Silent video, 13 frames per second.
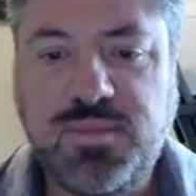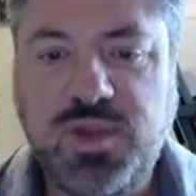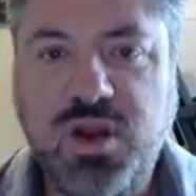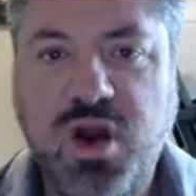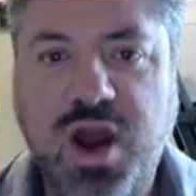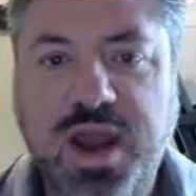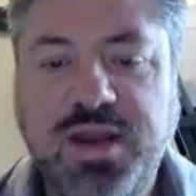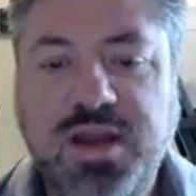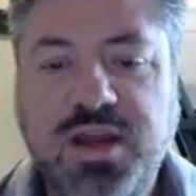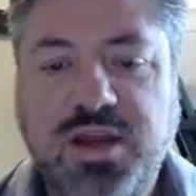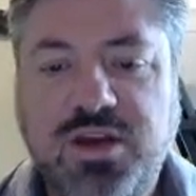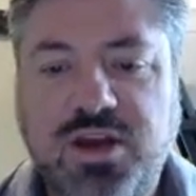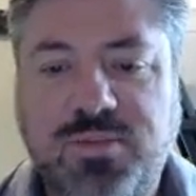All right.
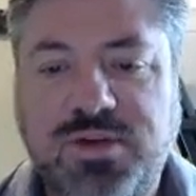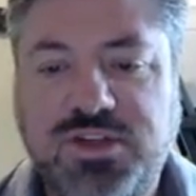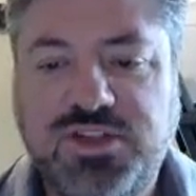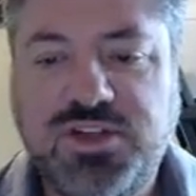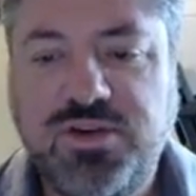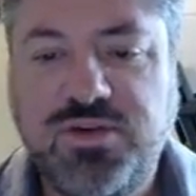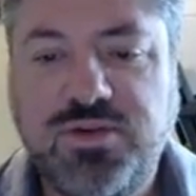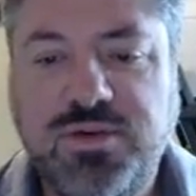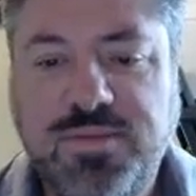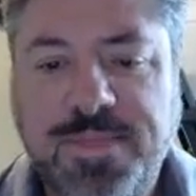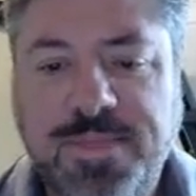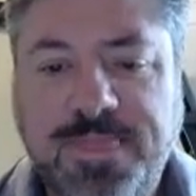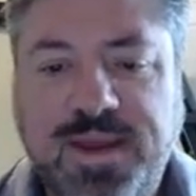Number two
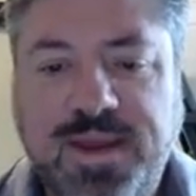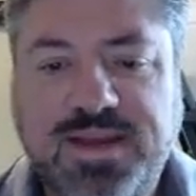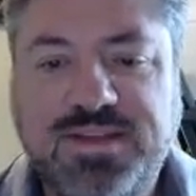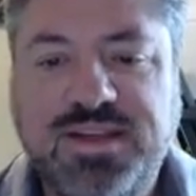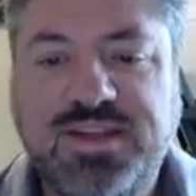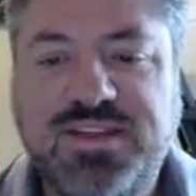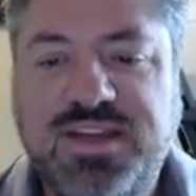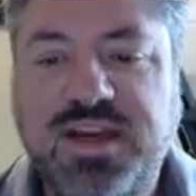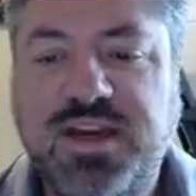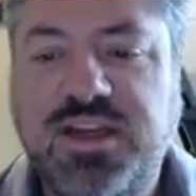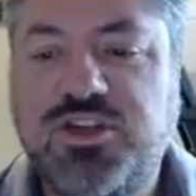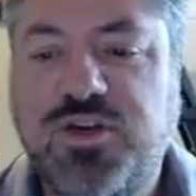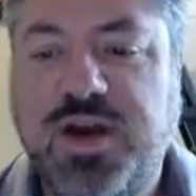is
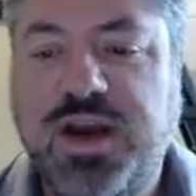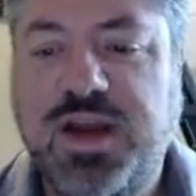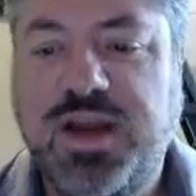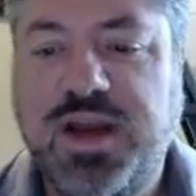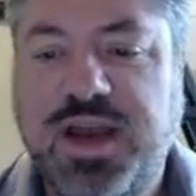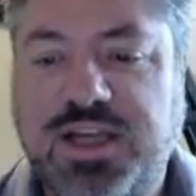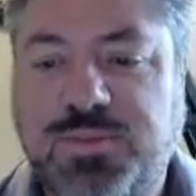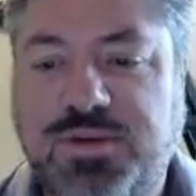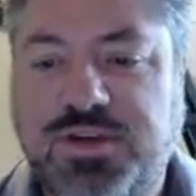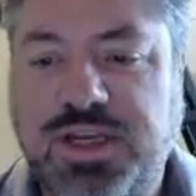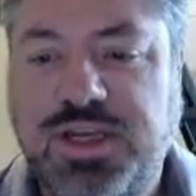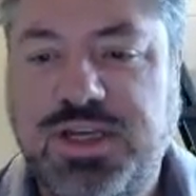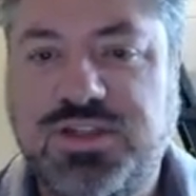extending training and
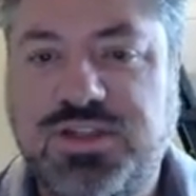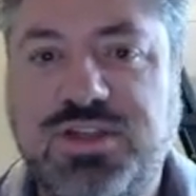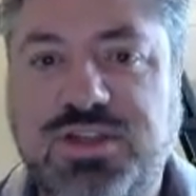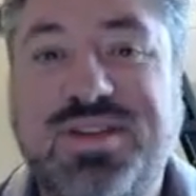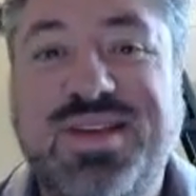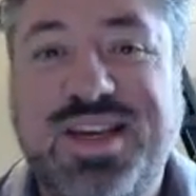expertise,